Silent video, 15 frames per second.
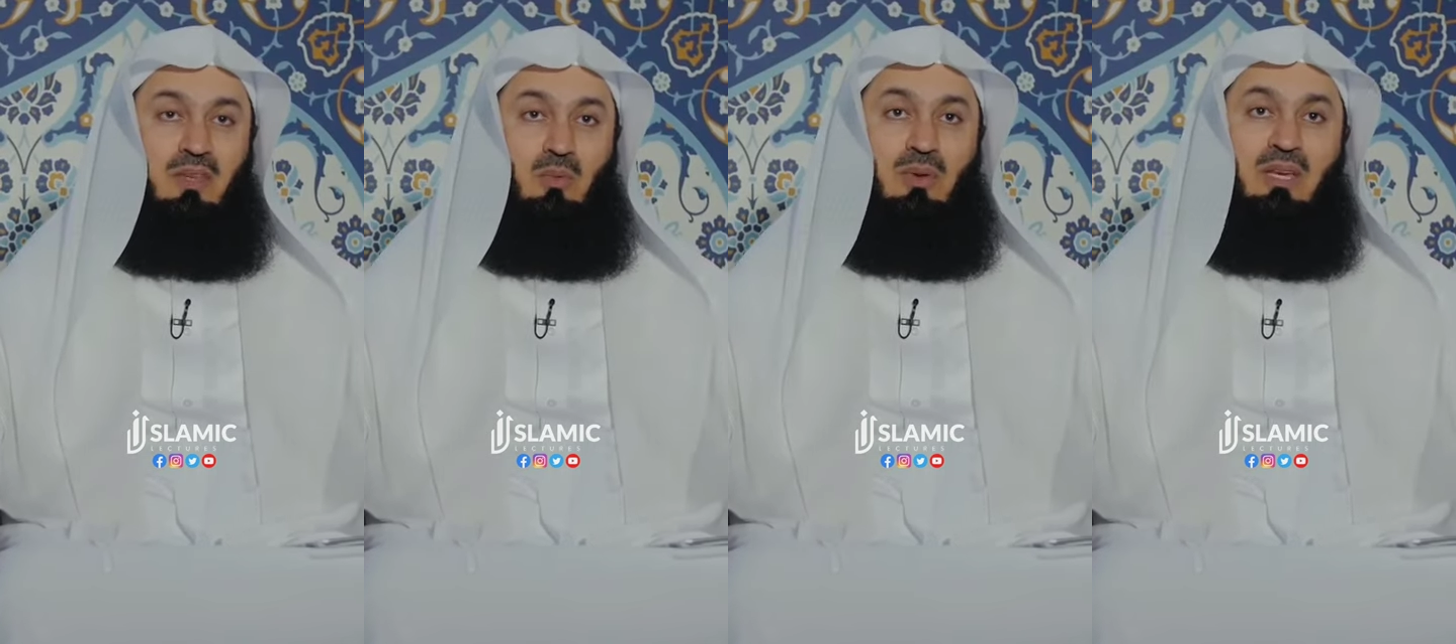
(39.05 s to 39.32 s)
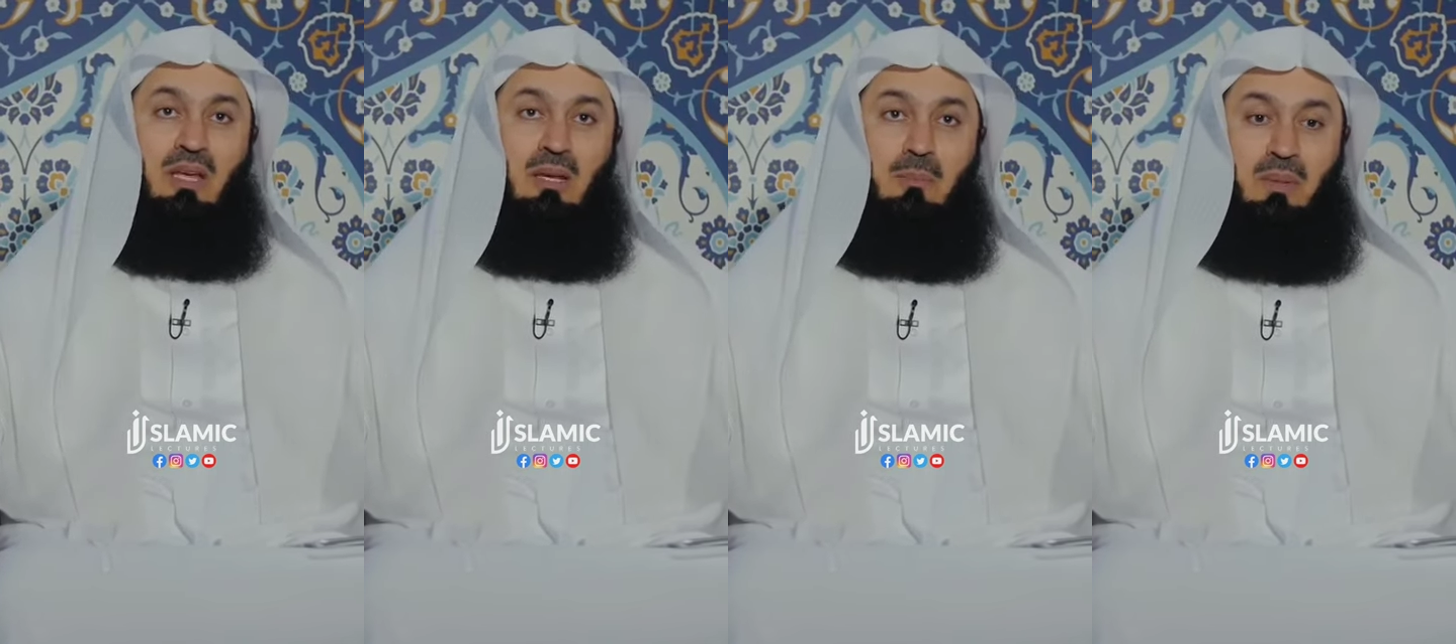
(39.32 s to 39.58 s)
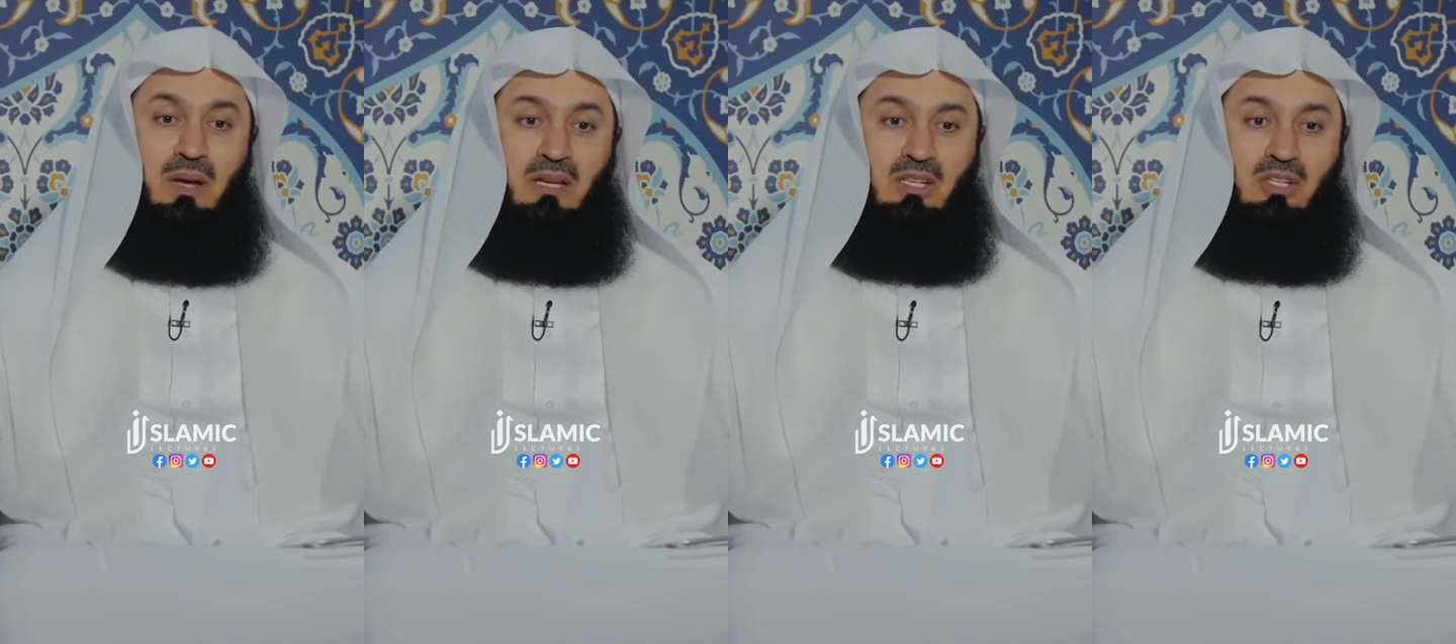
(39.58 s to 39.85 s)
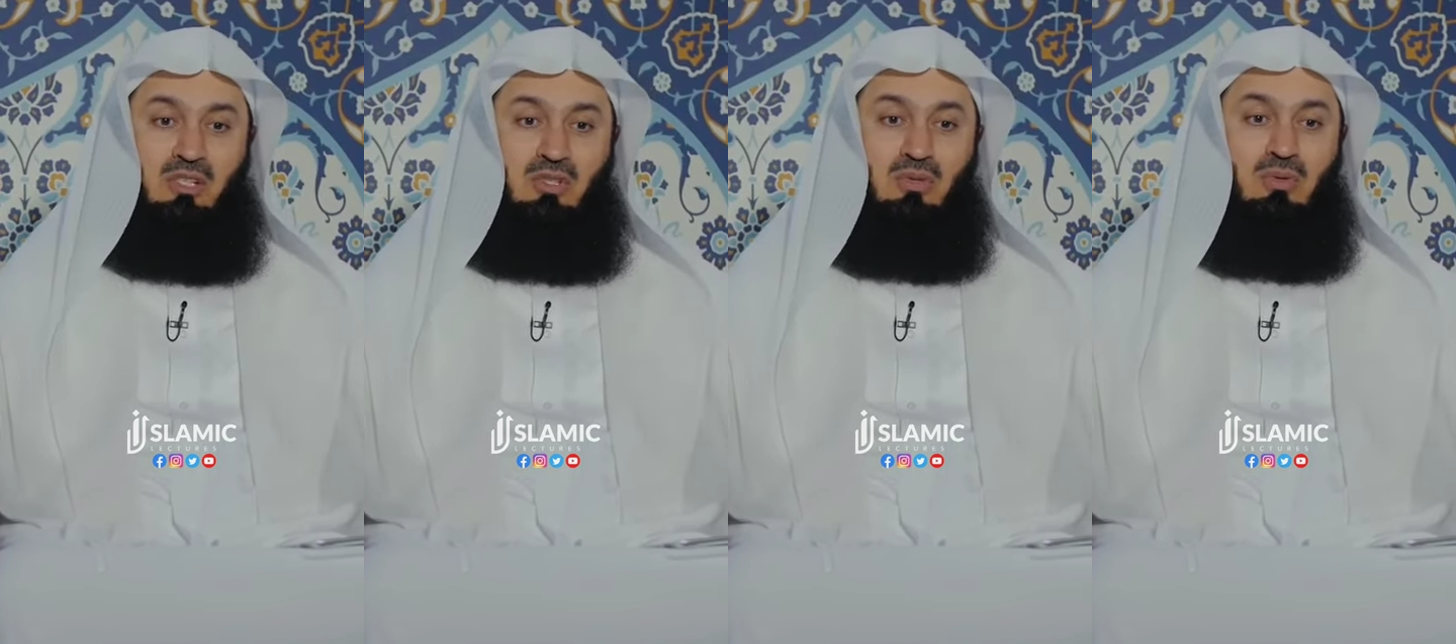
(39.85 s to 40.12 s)
We can
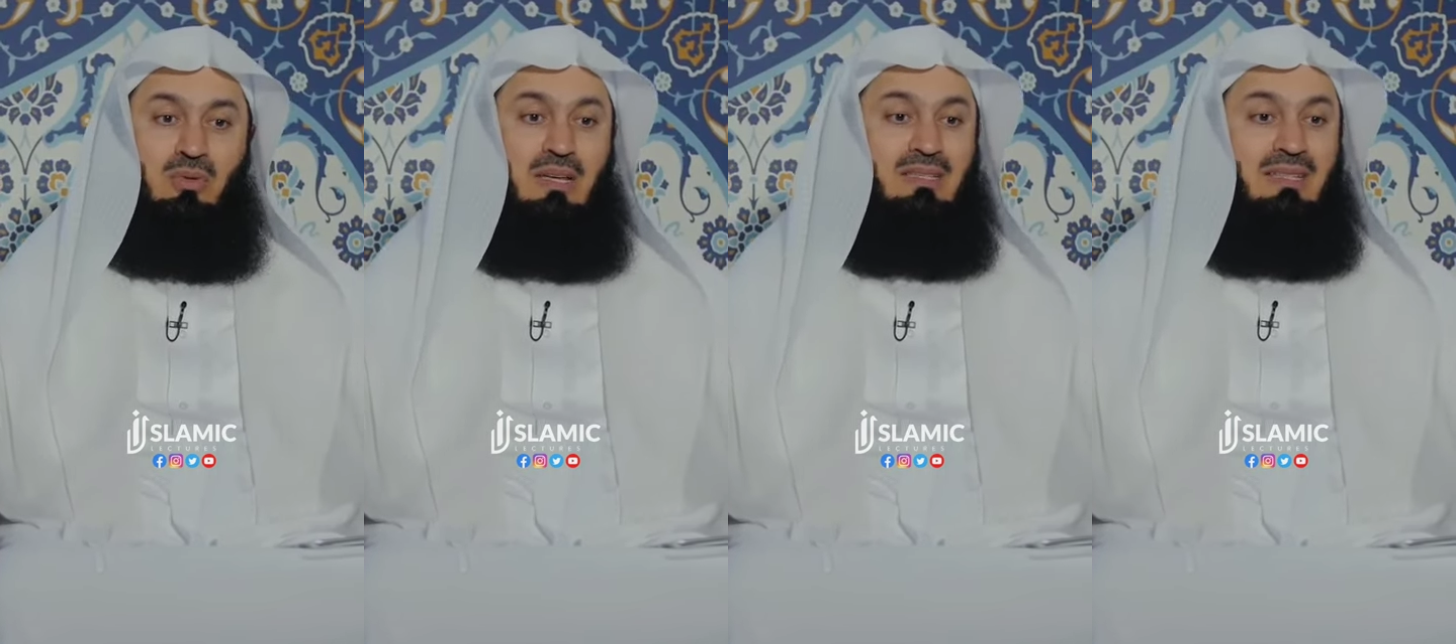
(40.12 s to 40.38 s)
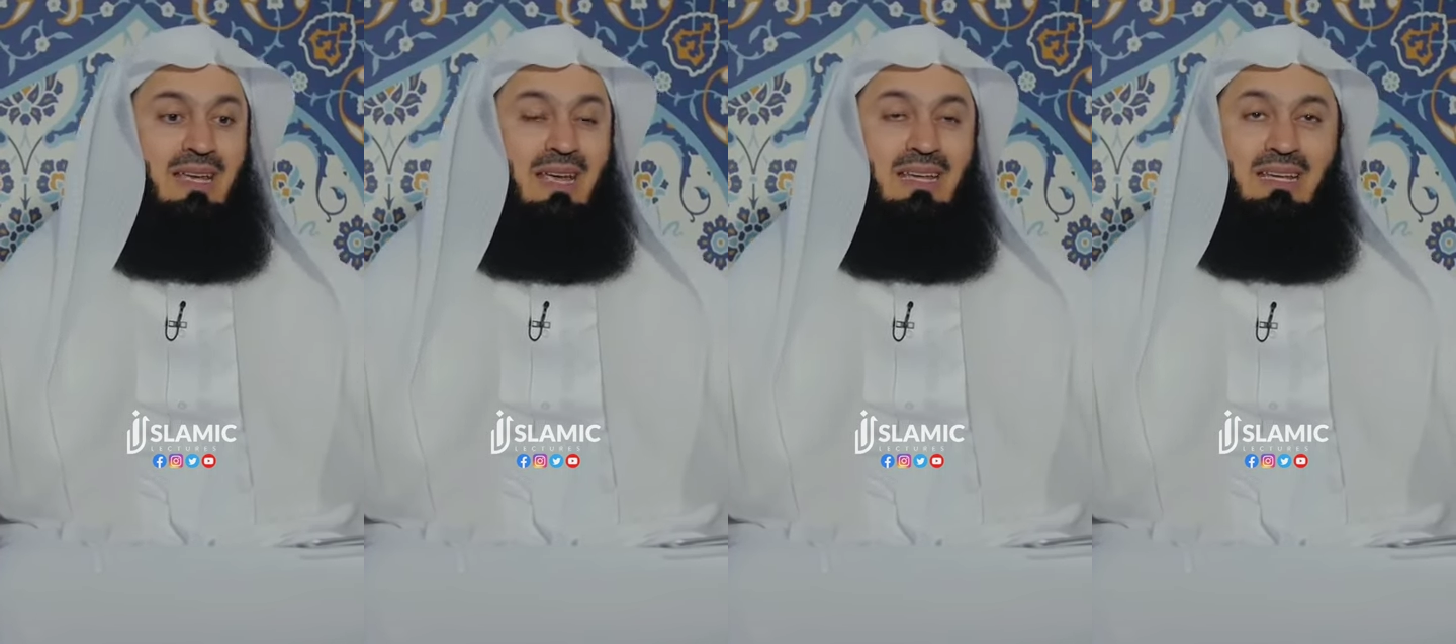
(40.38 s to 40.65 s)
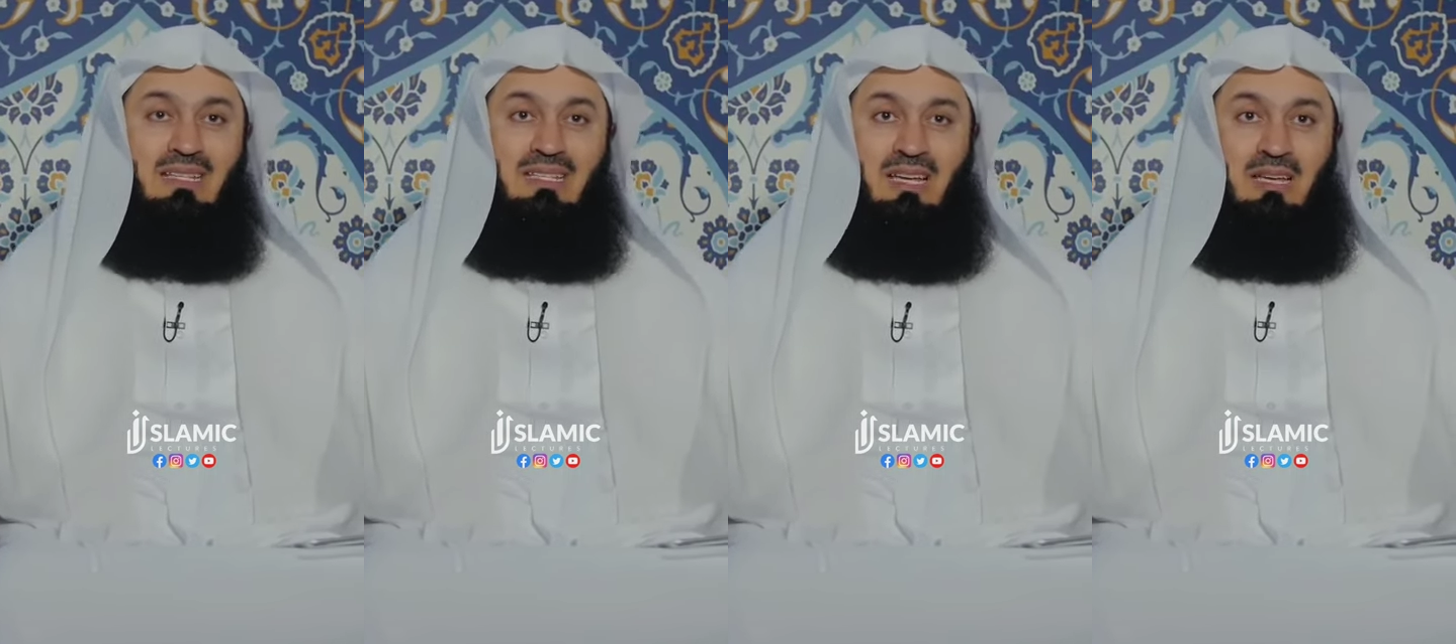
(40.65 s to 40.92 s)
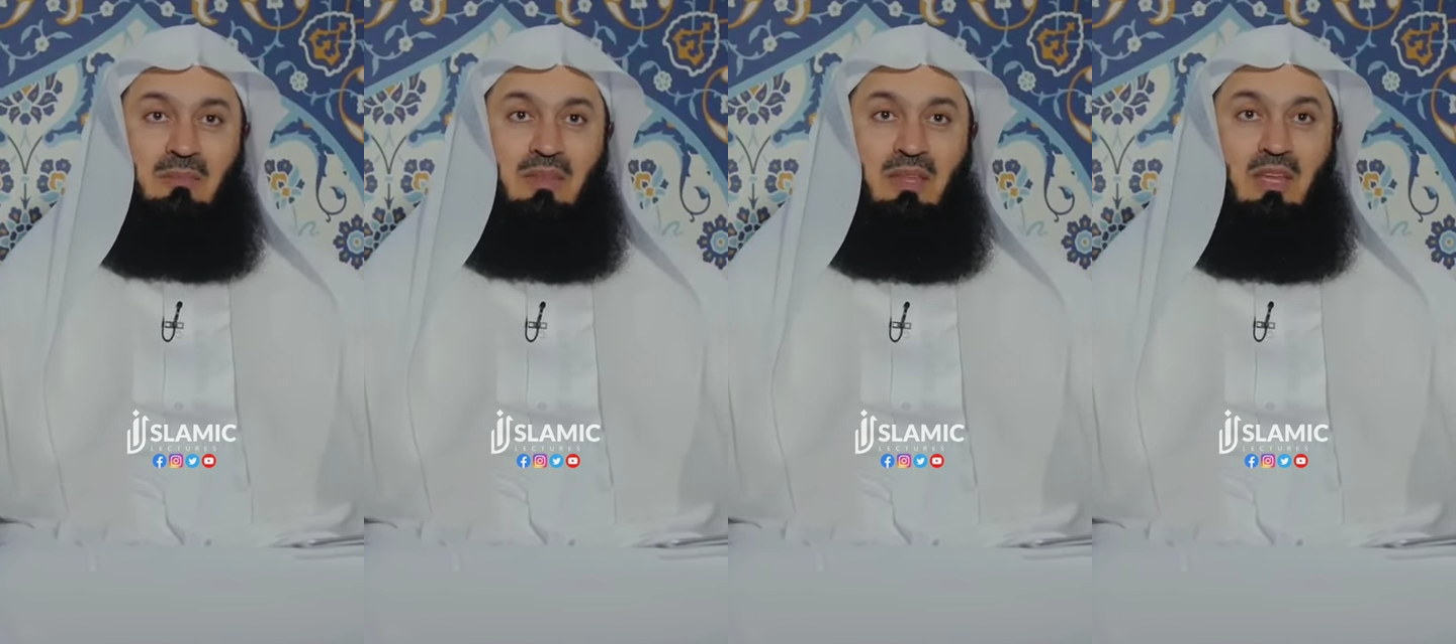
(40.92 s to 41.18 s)
punish you at any
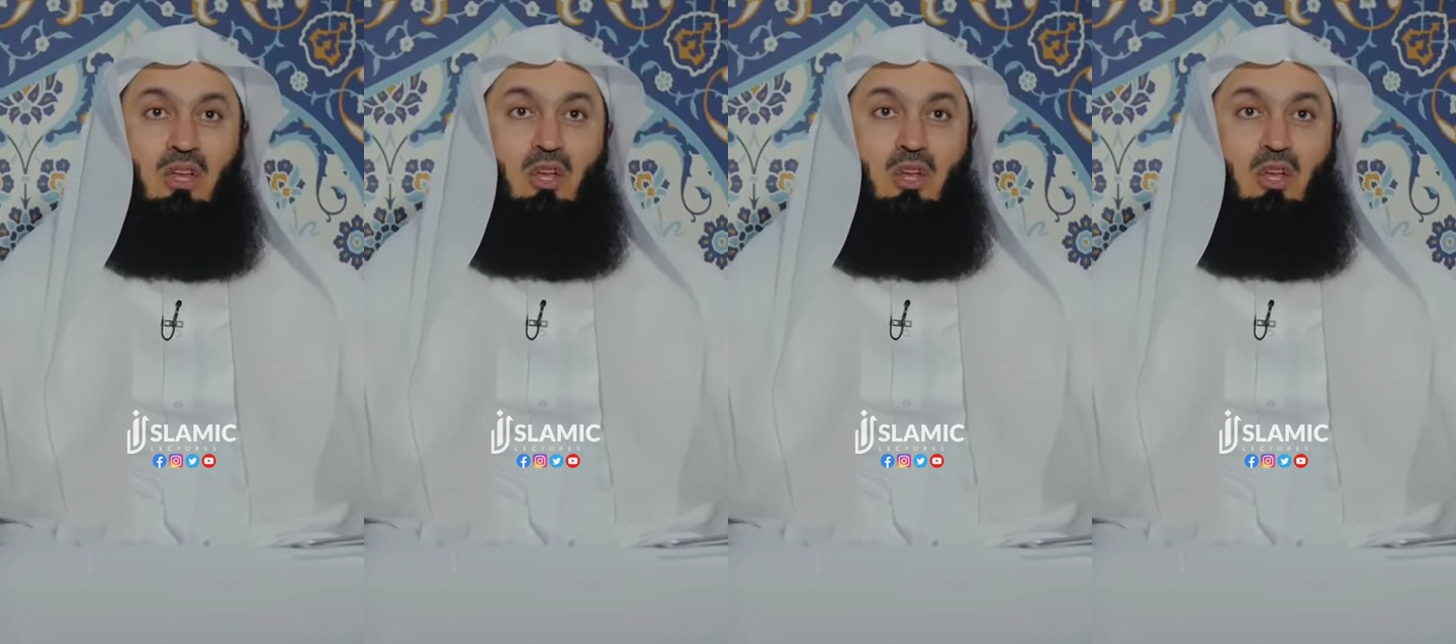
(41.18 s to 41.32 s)
time.